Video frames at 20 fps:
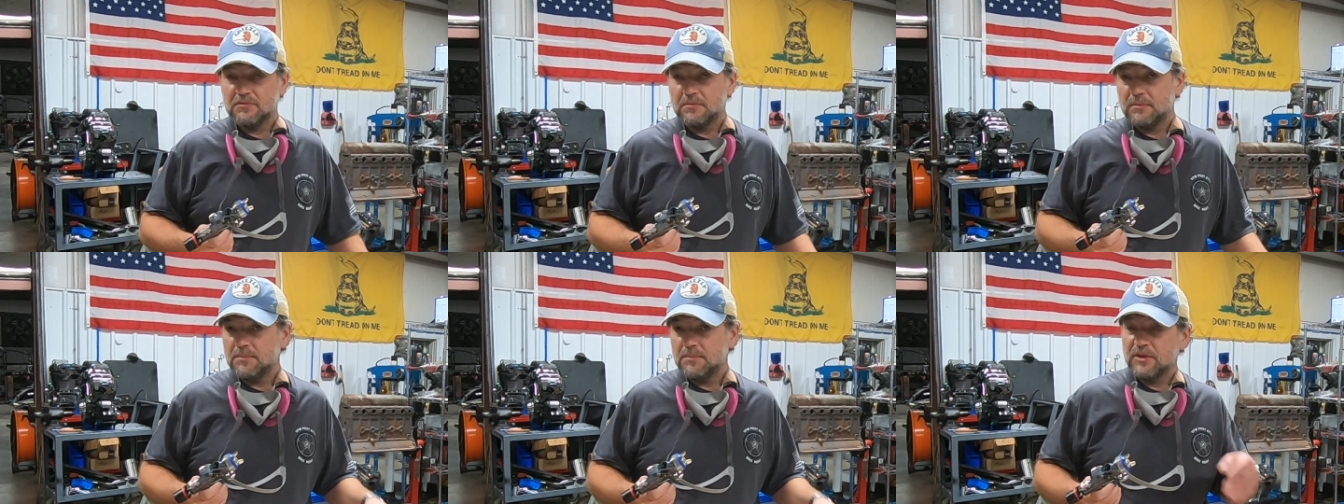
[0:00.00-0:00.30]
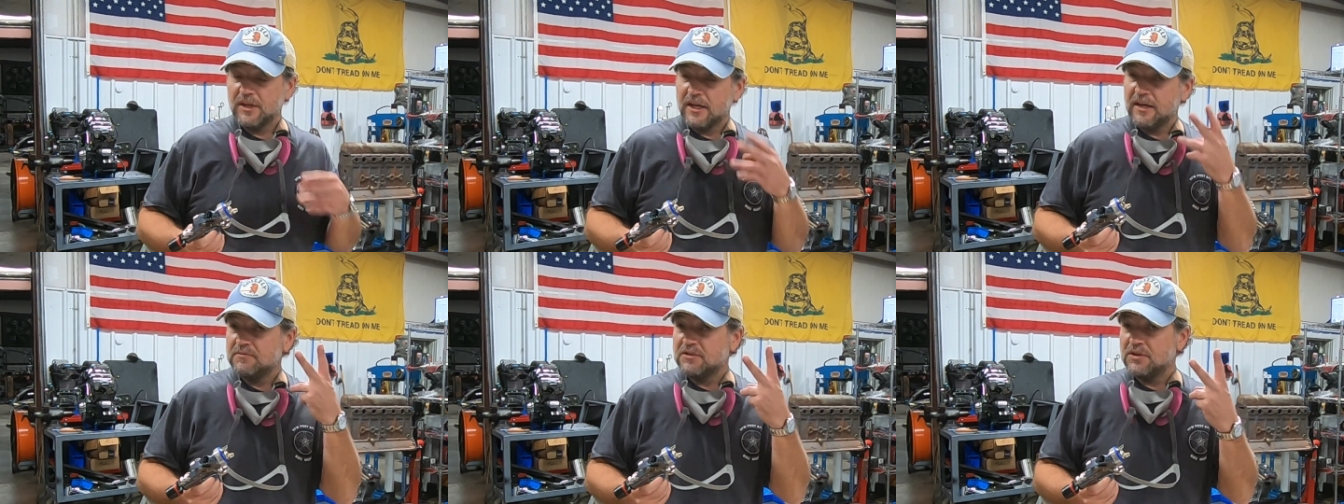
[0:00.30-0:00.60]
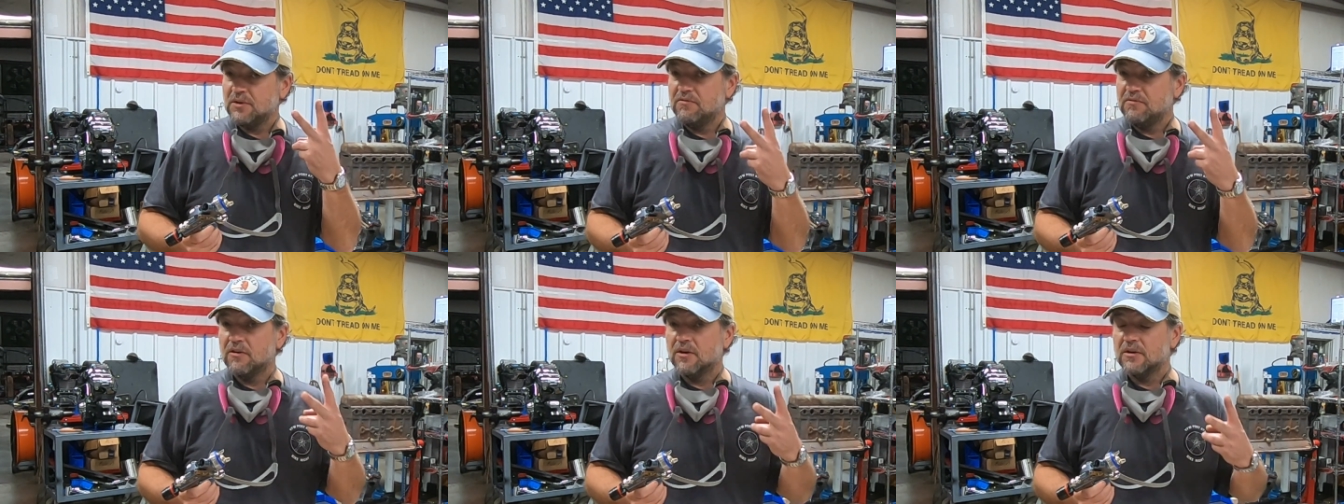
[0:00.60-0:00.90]
Remember they have
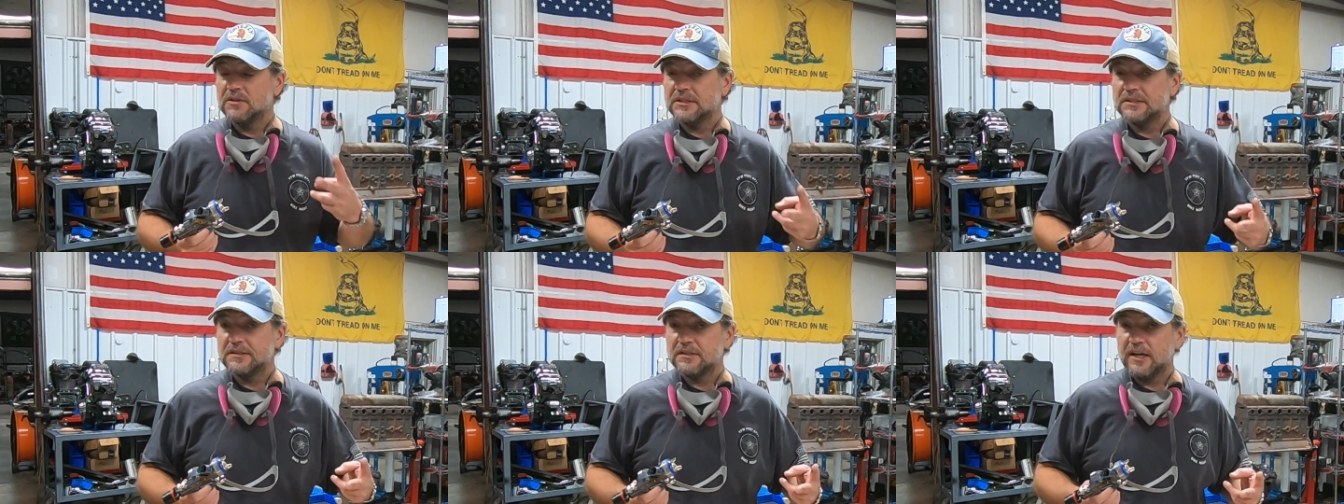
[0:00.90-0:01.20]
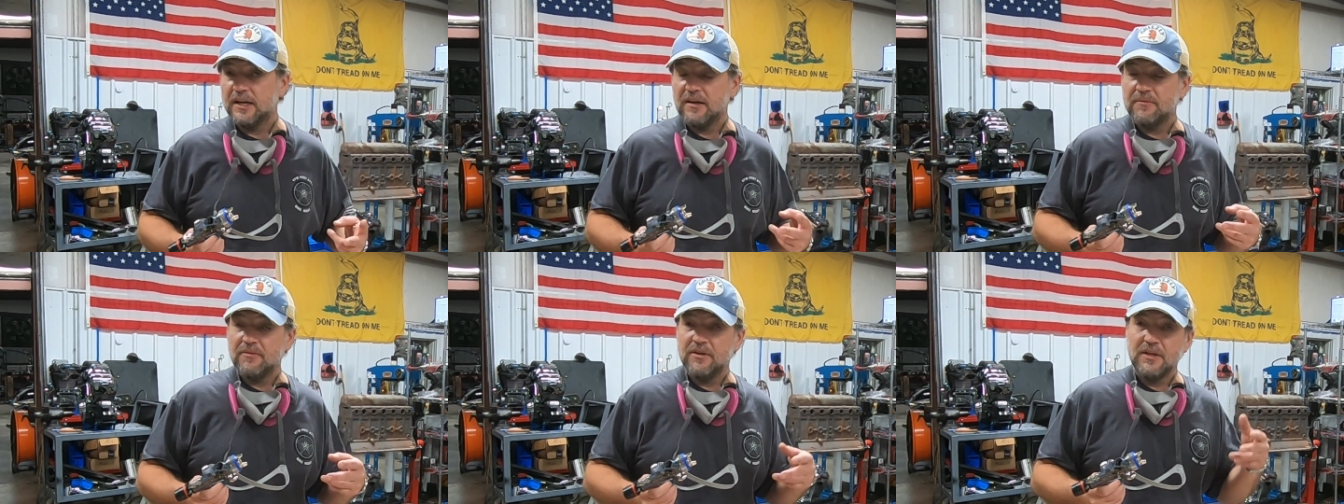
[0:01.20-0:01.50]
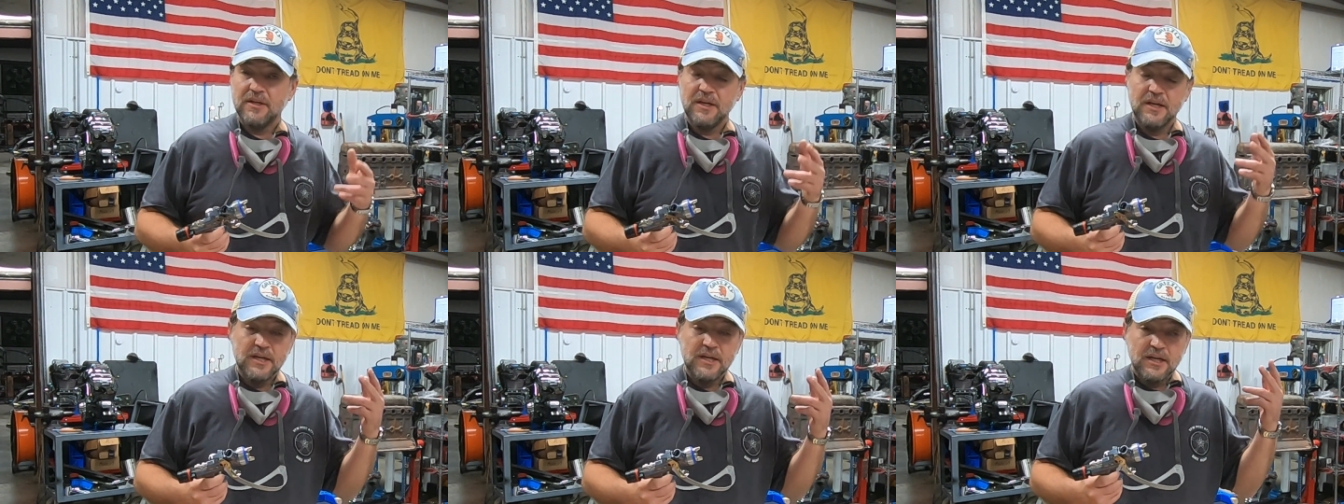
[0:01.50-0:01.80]
two versions. They have
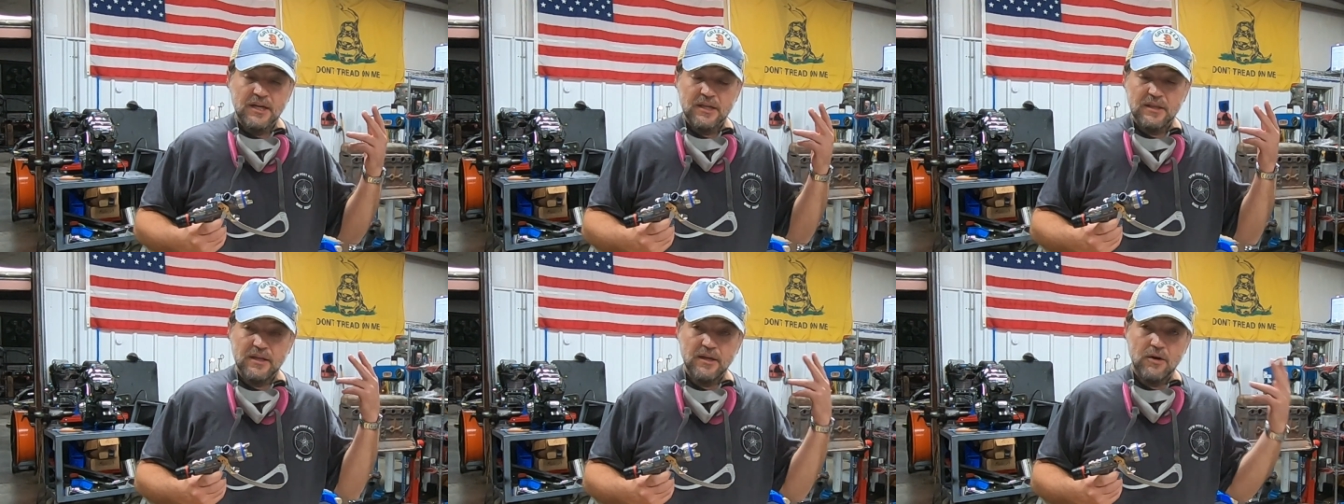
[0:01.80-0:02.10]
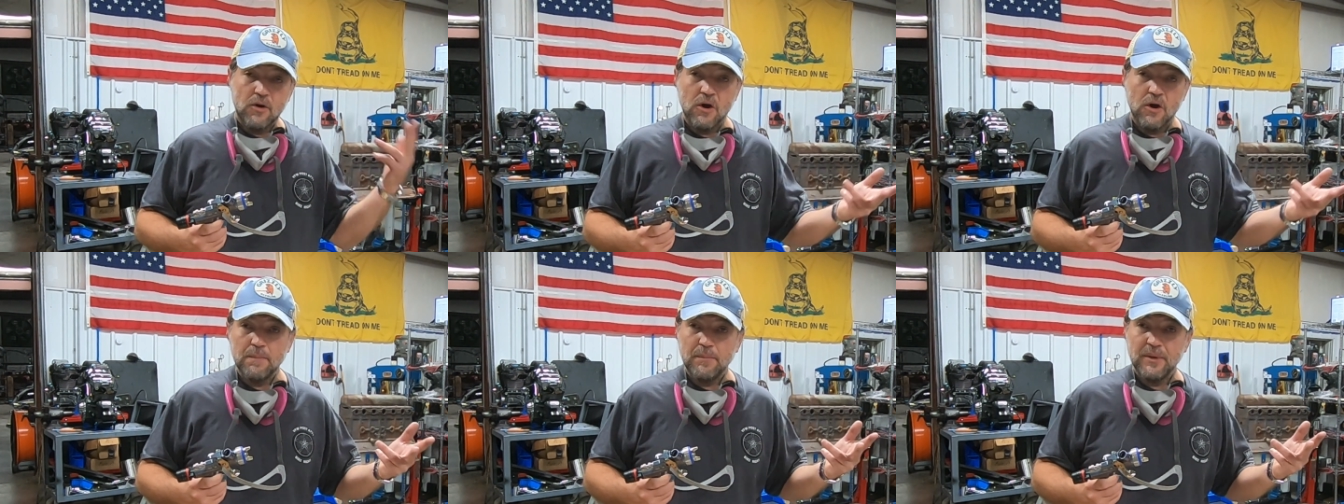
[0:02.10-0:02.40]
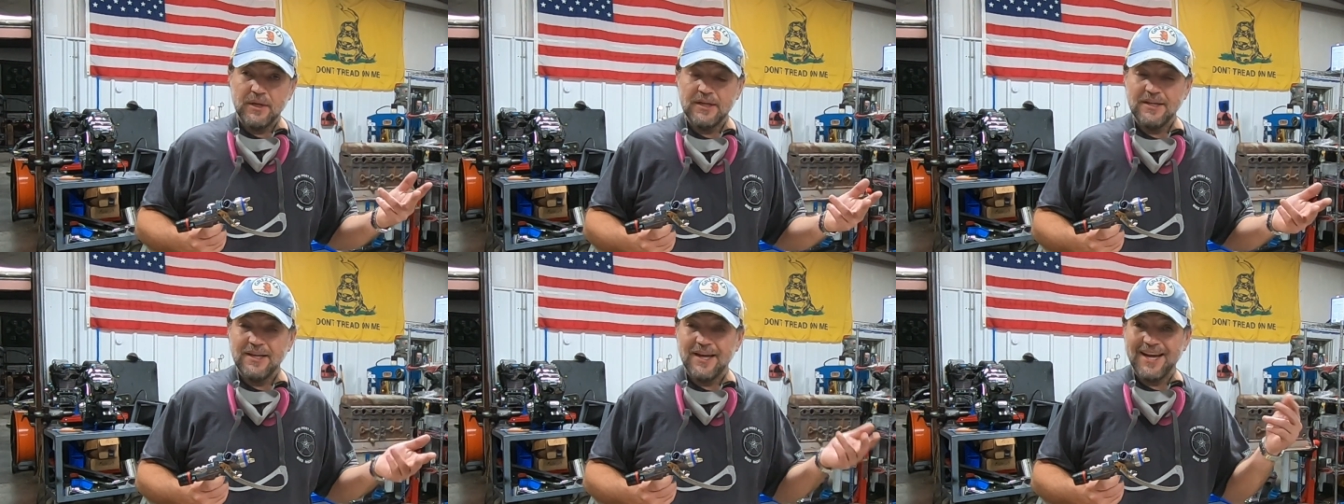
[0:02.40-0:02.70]
the, the
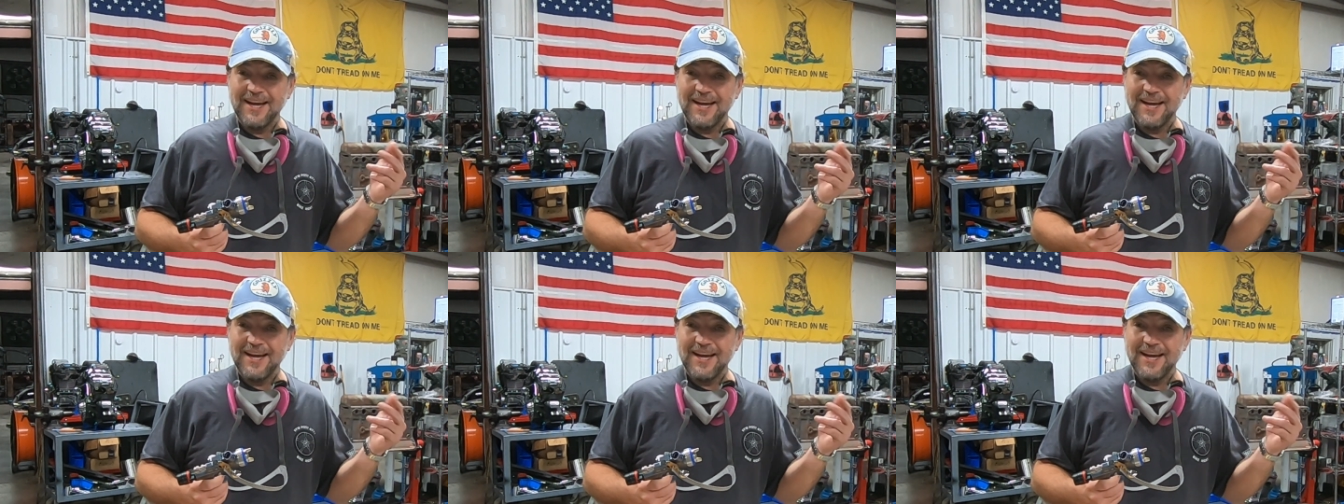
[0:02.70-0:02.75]
RP